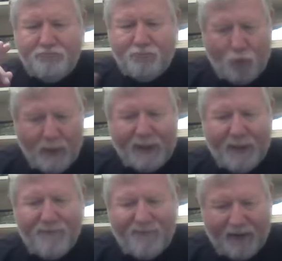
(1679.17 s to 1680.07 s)

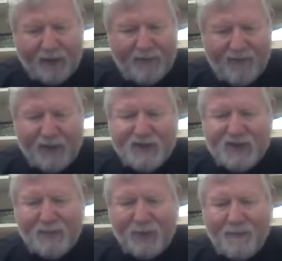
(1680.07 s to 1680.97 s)
Really very, very
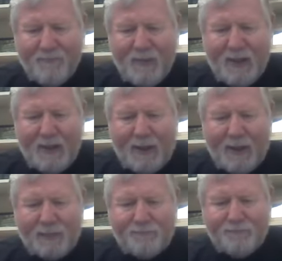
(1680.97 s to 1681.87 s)
similar.
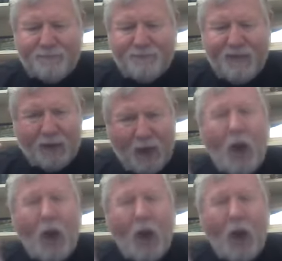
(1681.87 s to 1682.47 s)
There